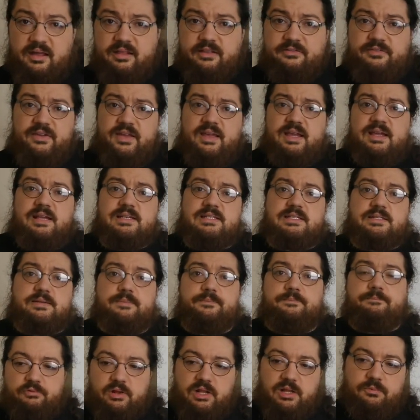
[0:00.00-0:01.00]
The thing is,
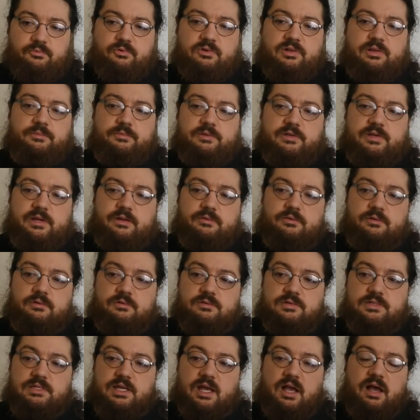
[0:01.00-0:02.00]
3D printed
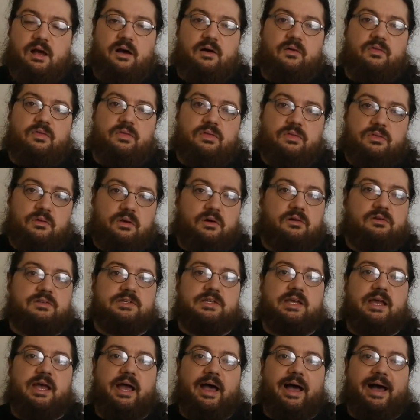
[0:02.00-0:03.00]
materials are
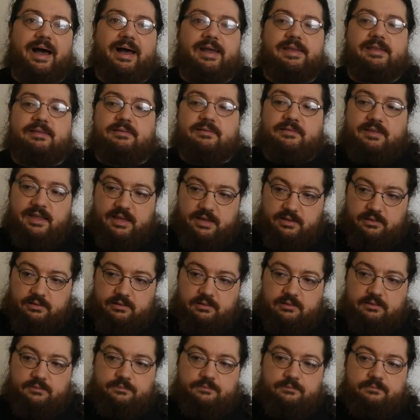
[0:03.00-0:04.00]
not
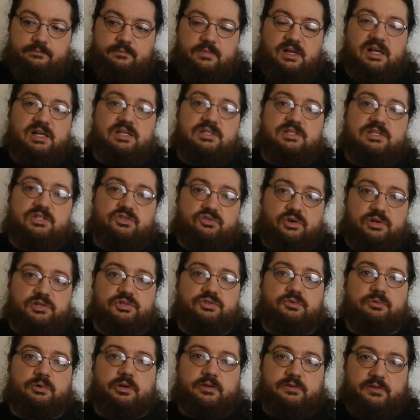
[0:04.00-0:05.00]
ideal as
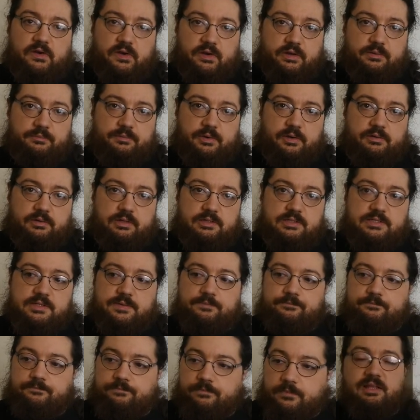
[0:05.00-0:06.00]
structural guitar
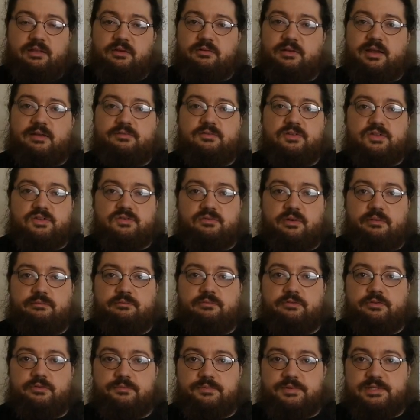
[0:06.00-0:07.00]
components. They don't have the
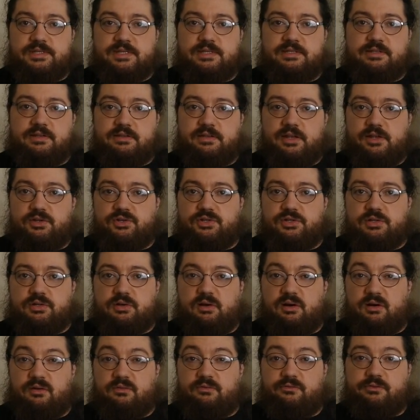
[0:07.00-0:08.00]
strength to resist the
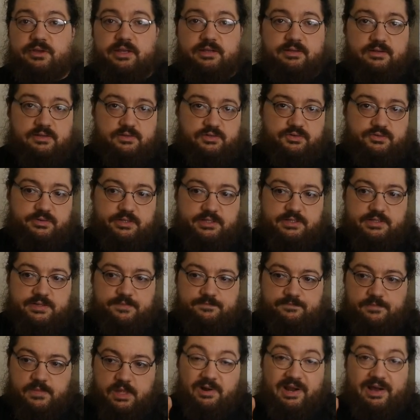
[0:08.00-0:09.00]
tension of guitar
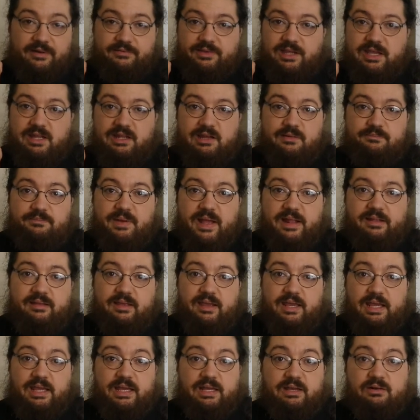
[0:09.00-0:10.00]
strings, without either
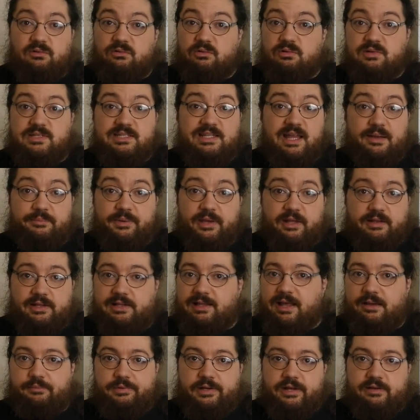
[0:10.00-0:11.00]
bending or snapping and
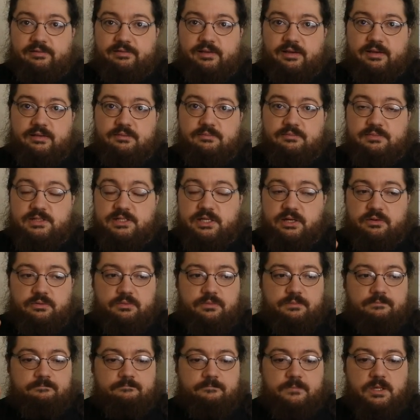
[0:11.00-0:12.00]
delaminating.
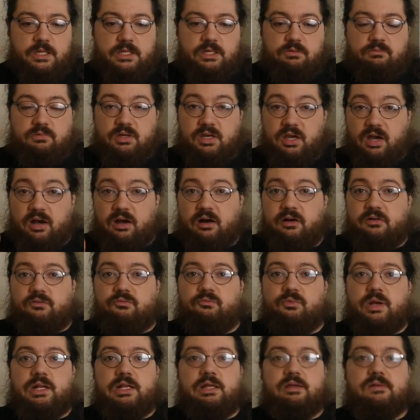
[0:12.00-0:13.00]
So you
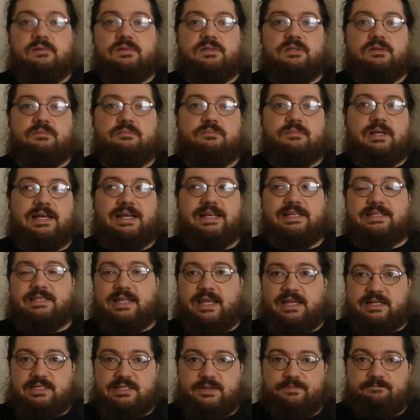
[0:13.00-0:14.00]
can't really use them as
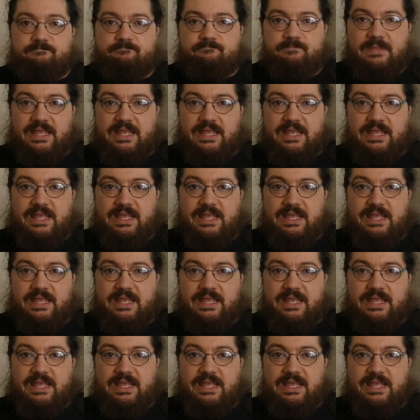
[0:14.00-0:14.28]
necks.